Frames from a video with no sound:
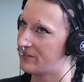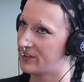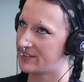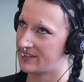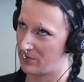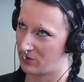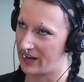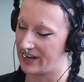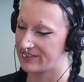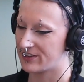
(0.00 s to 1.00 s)
bit of a
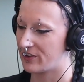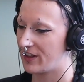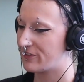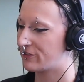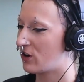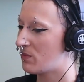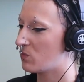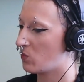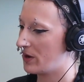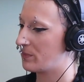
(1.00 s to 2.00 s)
summary, so like
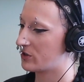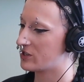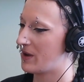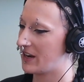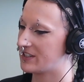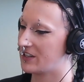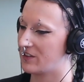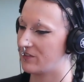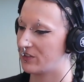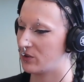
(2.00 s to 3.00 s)
from one
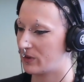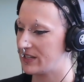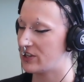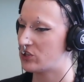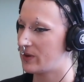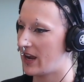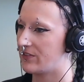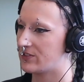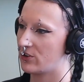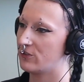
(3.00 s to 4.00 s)
perspective, the research we
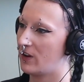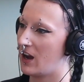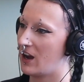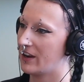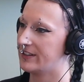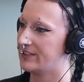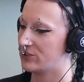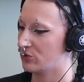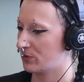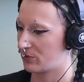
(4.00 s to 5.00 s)
have so far is
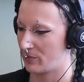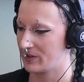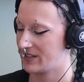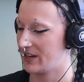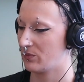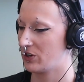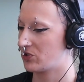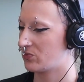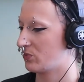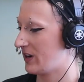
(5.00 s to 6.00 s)
super promising,
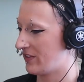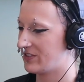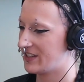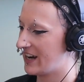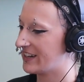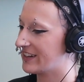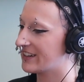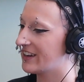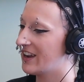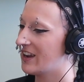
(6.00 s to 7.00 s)
which we have
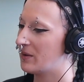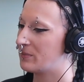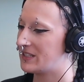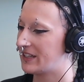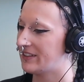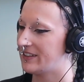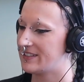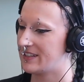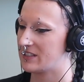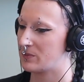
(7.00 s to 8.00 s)
stated, particularly
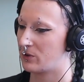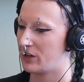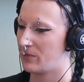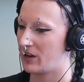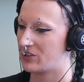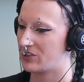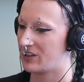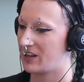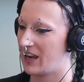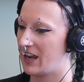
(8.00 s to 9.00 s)
since pretty
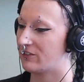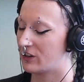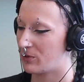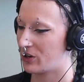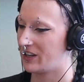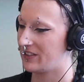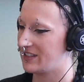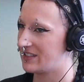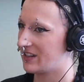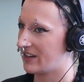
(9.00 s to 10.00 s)
much everybody in
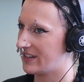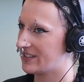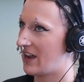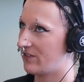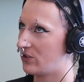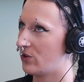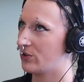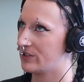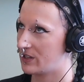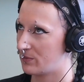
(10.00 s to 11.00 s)
these studies have
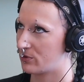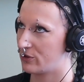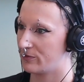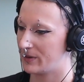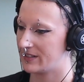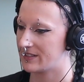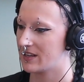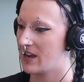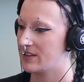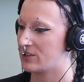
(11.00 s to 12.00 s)
noticed
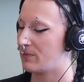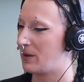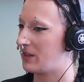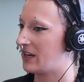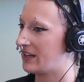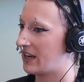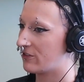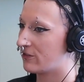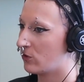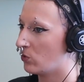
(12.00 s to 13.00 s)
improvements. So maybe they didn't get
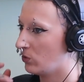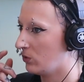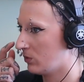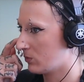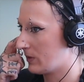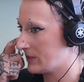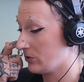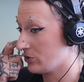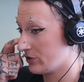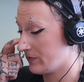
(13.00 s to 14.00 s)
a full
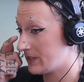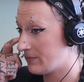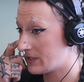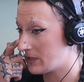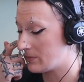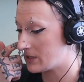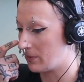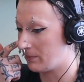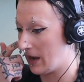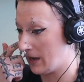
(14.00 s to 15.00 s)
resolution of symptoms,
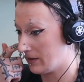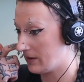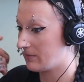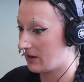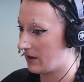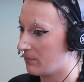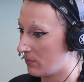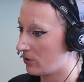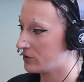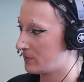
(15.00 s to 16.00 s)
but
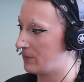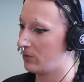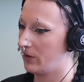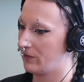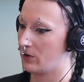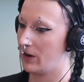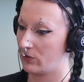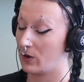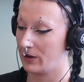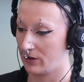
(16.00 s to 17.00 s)
most people, if not
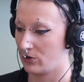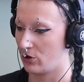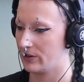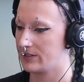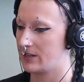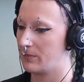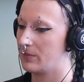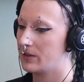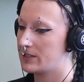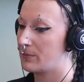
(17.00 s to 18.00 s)
everyone, notice
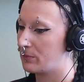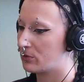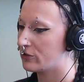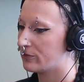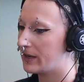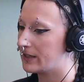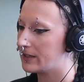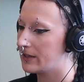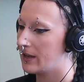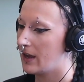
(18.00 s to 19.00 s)
some some improvement.
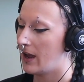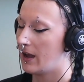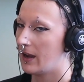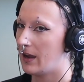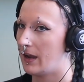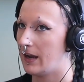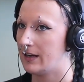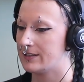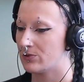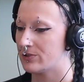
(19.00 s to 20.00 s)

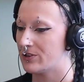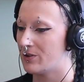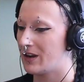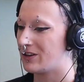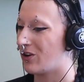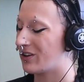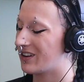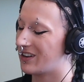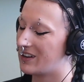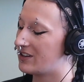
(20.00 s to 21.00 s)
It is also a
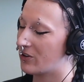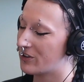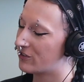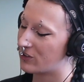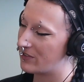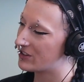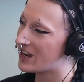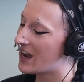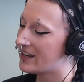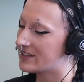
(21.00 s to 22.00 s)
not a, not a forever
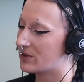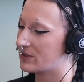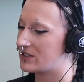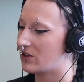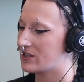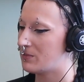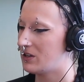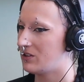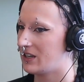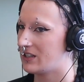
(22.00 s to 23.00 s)
diet, so it's yeah. not
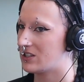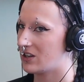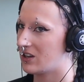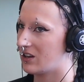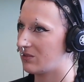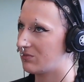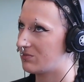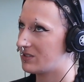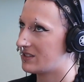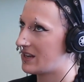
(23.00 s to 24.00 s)
something you need to
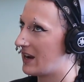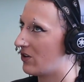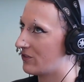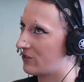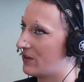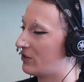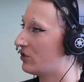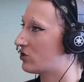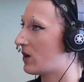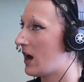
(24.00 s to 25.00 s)
stay on forever.
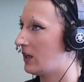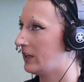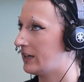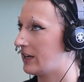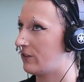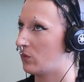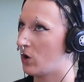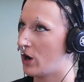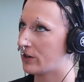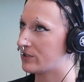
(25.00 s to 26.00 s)
You trial it. If it
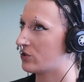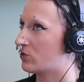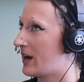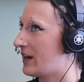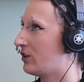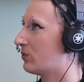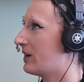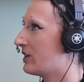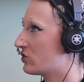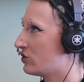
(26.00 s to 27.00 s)
works, great. You
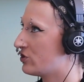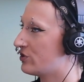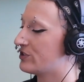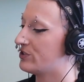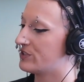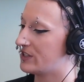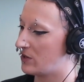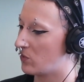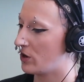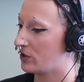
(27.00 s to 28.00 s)
reintroduce. You
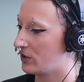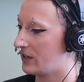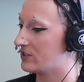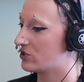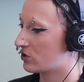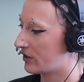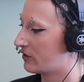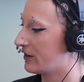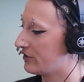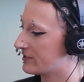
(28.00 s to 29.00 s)
see what is
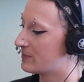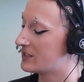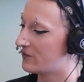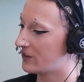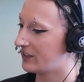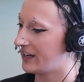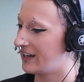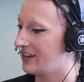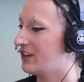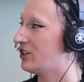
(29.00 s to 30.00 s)
triggering you specifically.